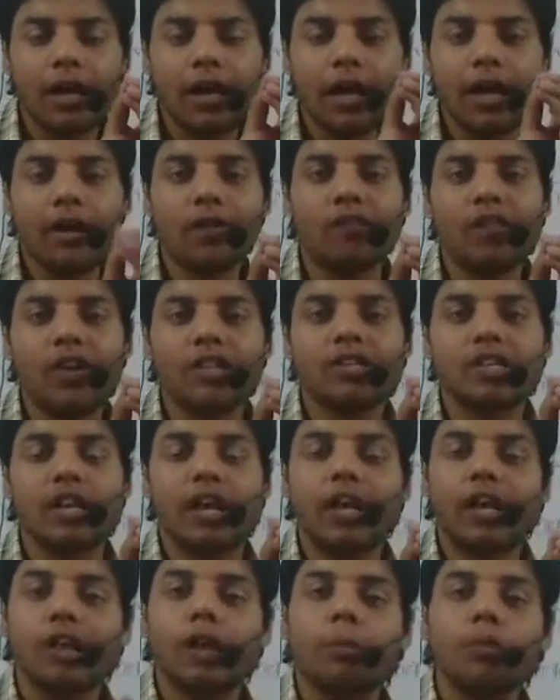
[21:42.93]
infection
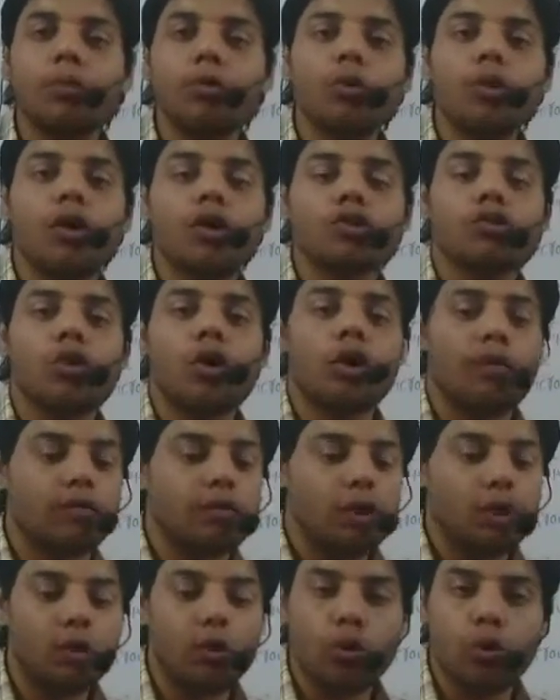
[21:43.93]
at the mucus
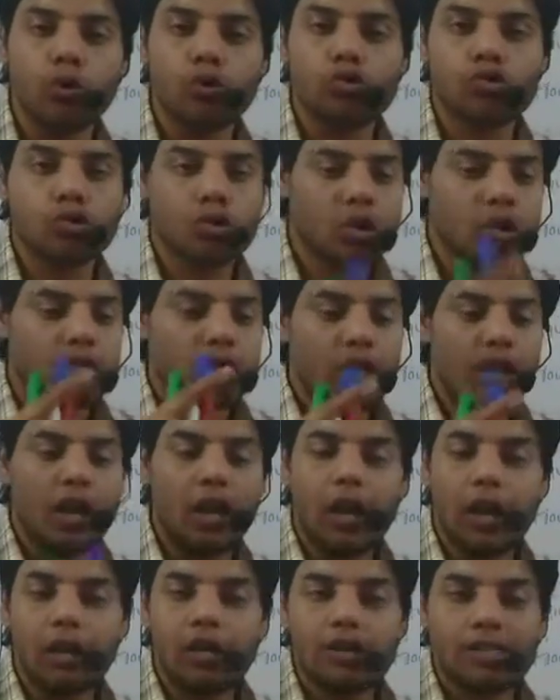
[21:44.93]
of the nose,
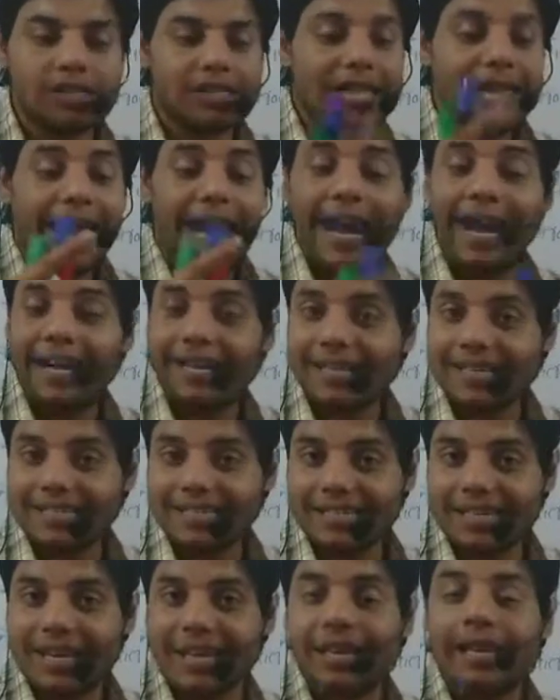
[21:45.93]
lungs,
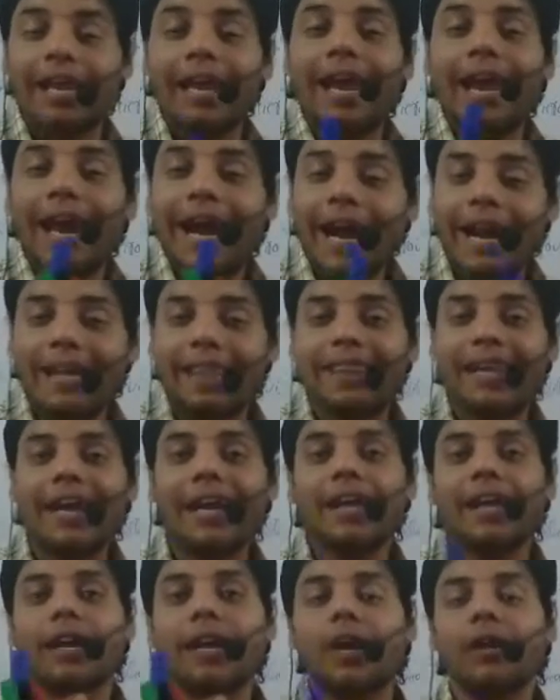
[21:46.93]
intestine, at
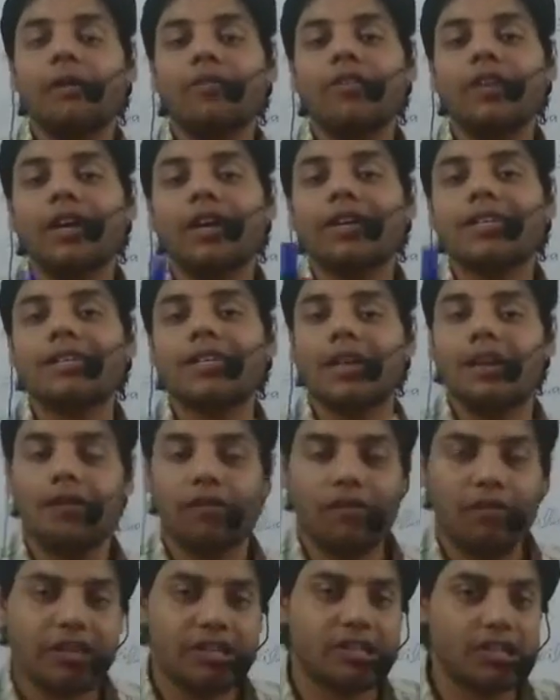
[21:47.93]
that area, if there is an
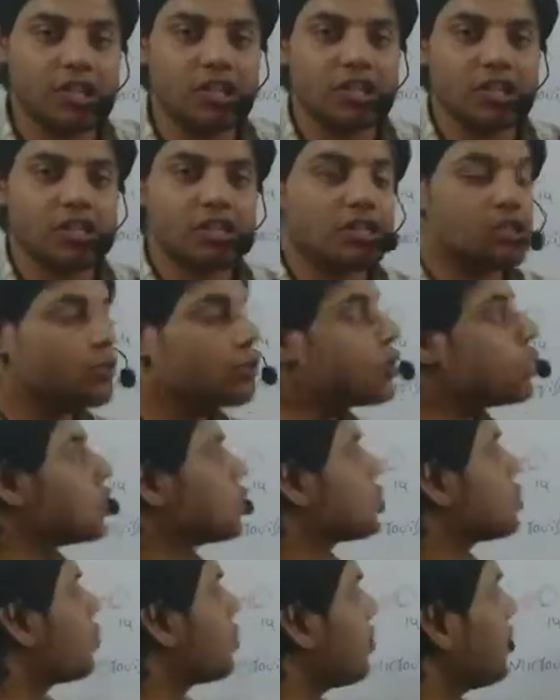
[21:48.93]
infection chances,
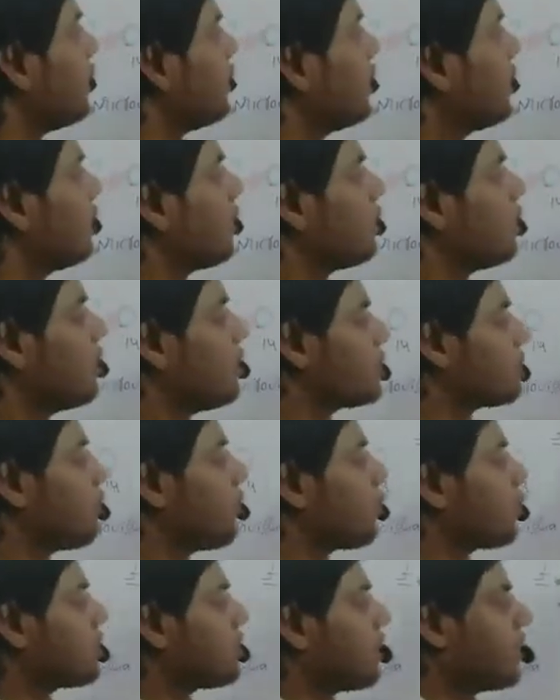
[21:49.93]
so then this
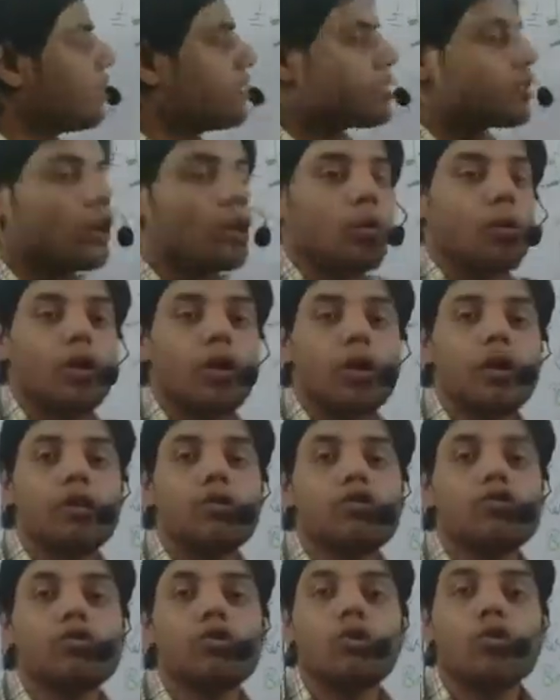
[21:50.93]
monocyte is converted
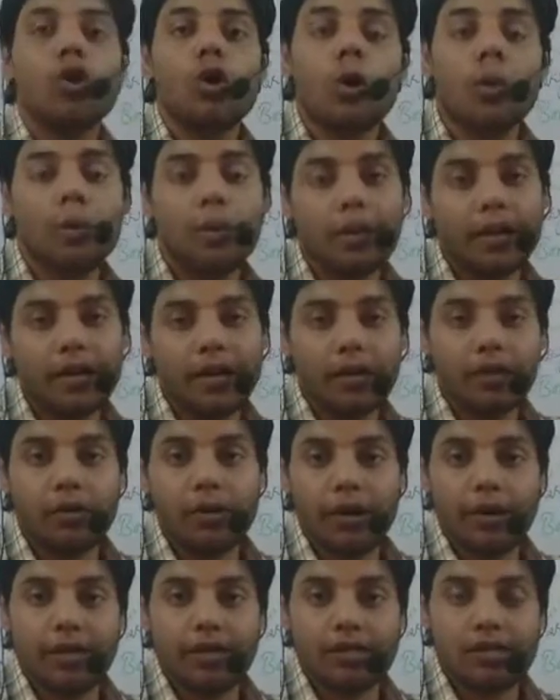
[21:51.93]
into
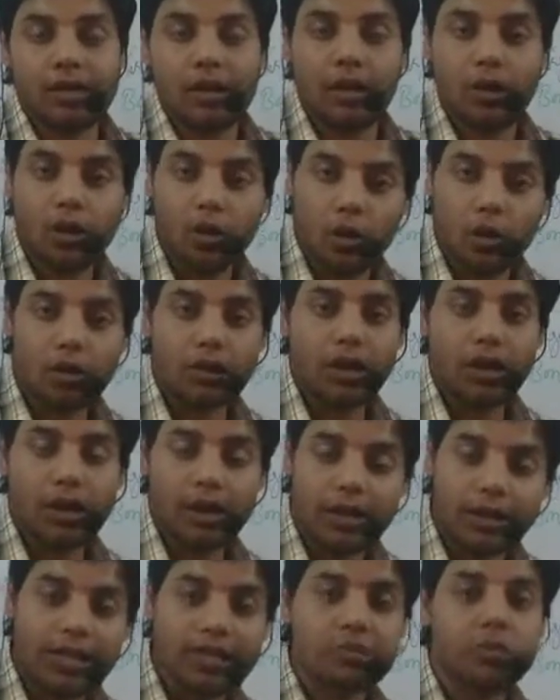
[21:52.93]
dendritic cell.
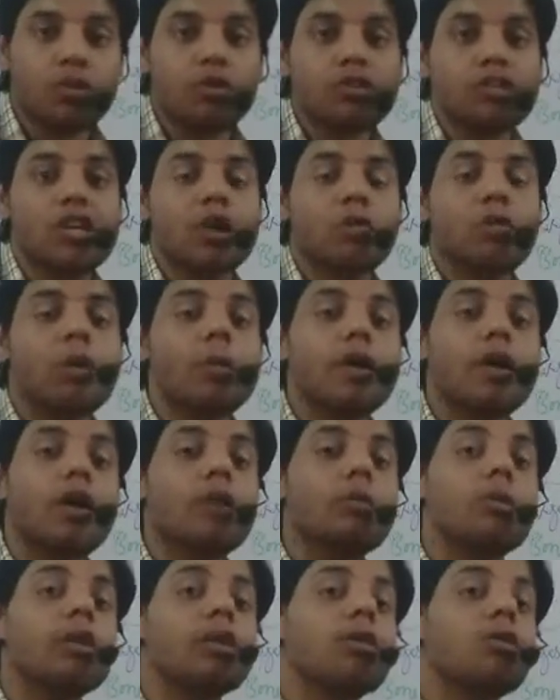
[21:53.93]
Okay, this monocyte will be
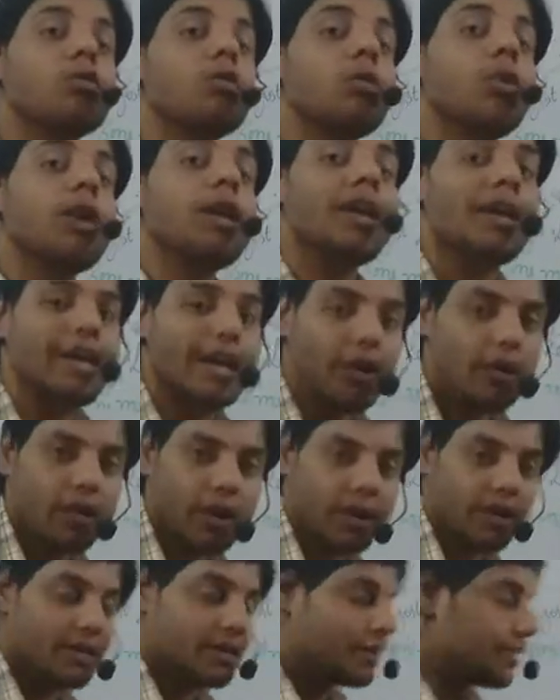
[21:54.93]
converted into what?
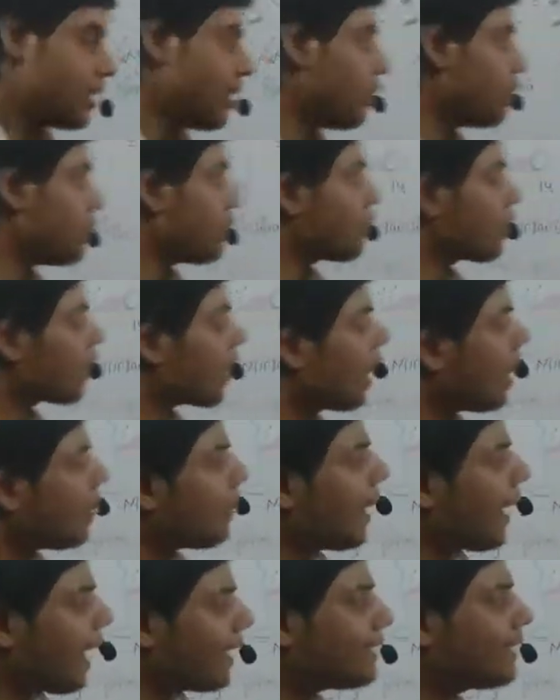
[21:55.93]
Dendritic cell.
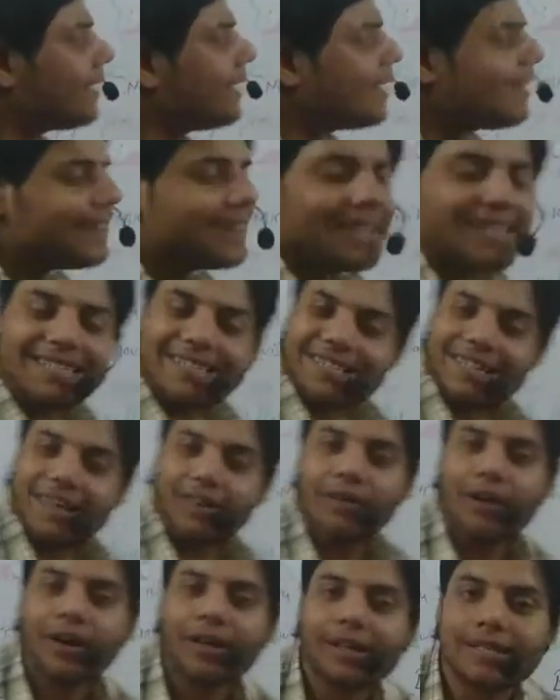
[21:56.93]
Again, this
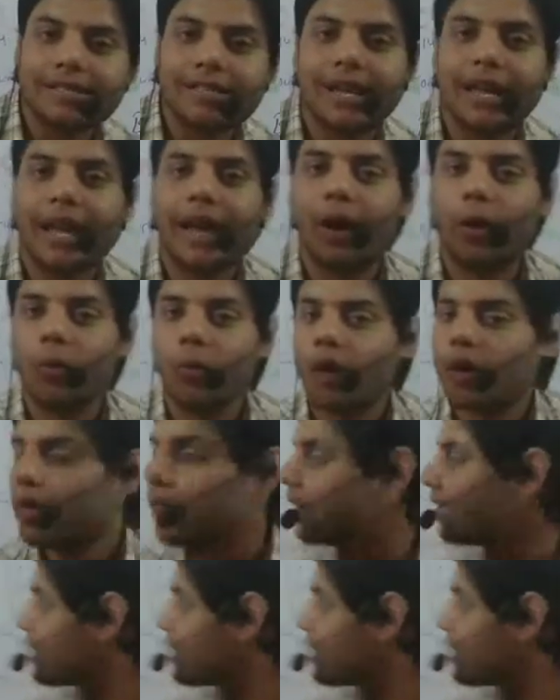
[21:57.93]
dendritic cell have what?